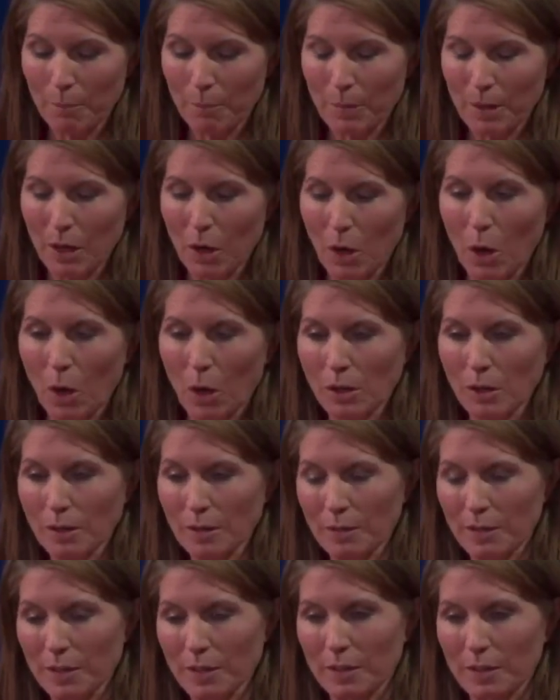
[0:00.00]
But all
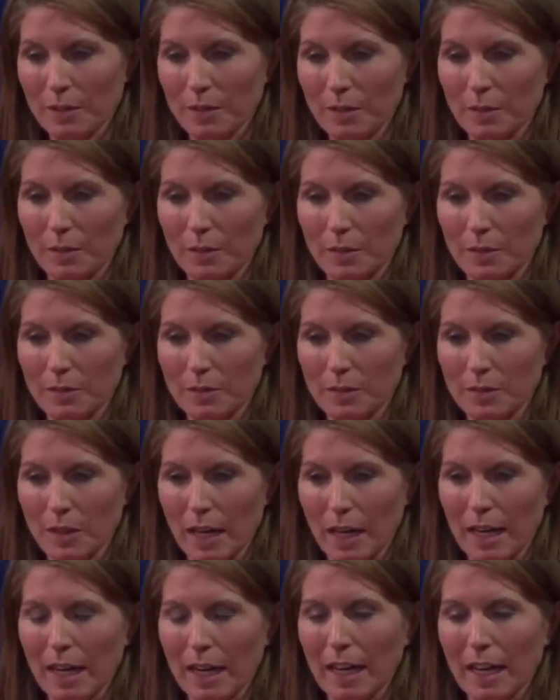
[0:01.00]
of the
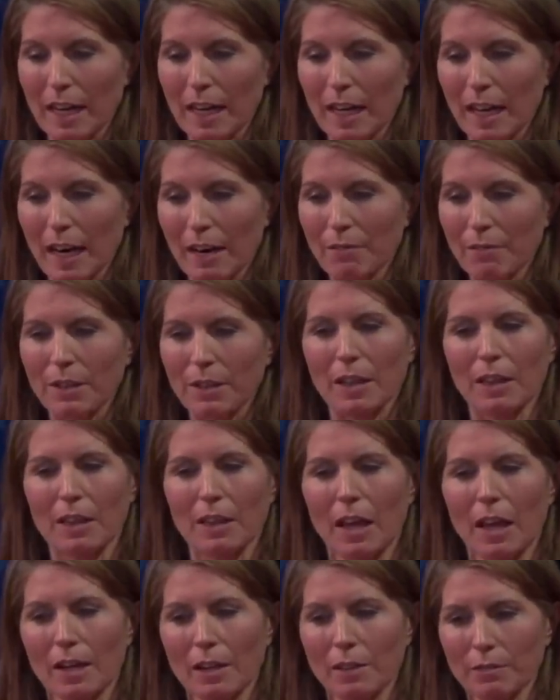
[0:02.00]
and I've read a
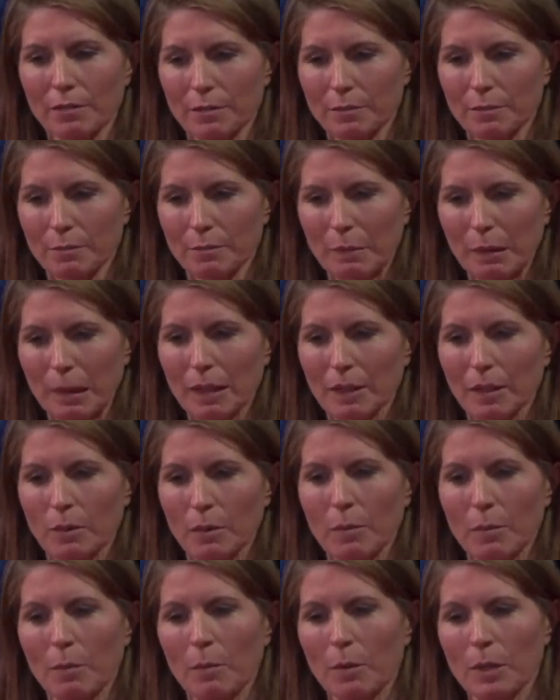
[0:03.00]
lot of political
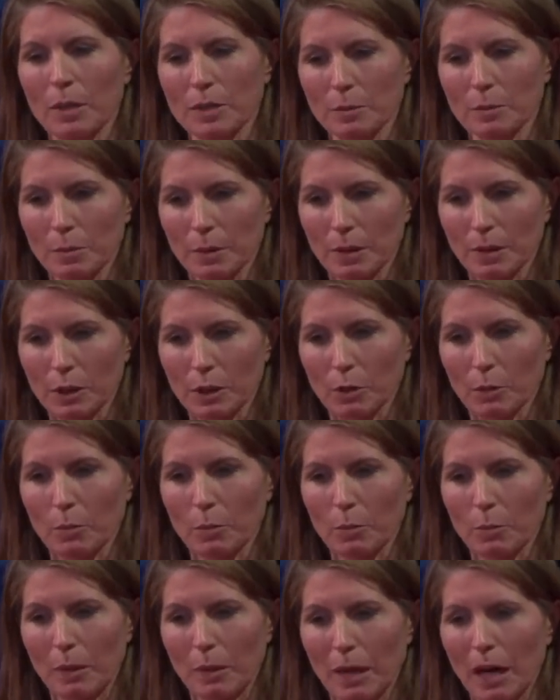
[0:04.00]
memoirs and political
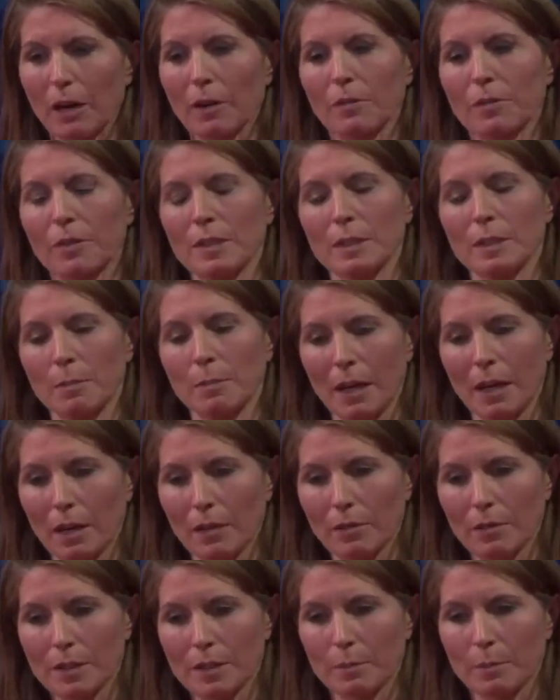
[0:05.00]
biographies and
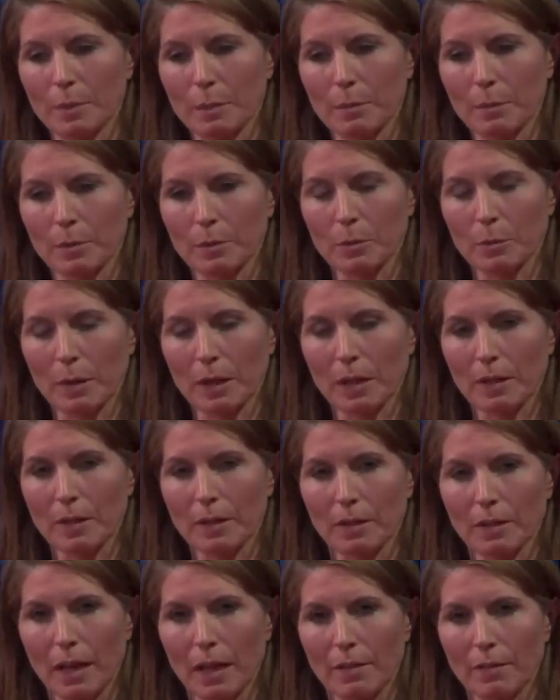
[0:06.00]
biographies of people who spent
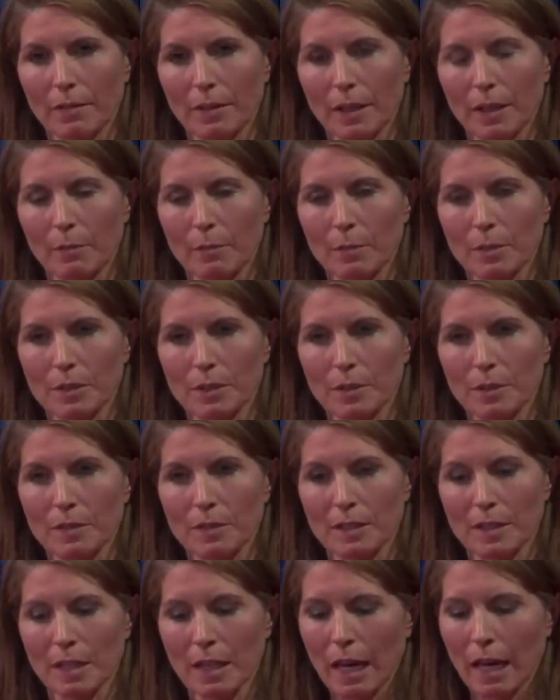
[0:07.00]
their life in government
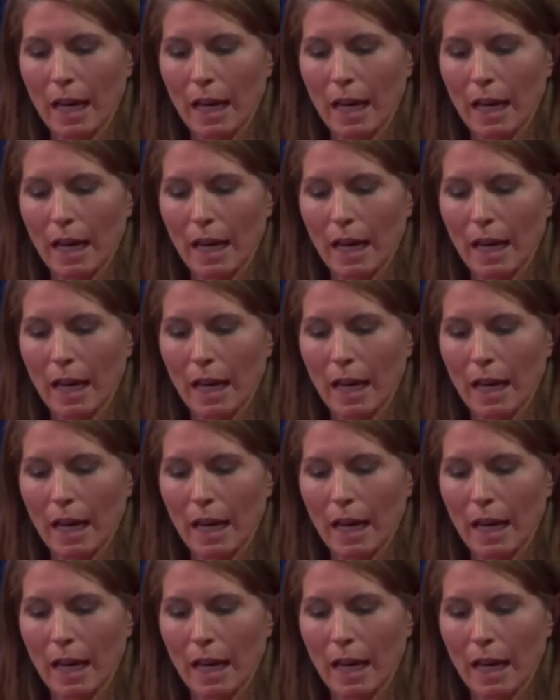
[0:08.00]
service.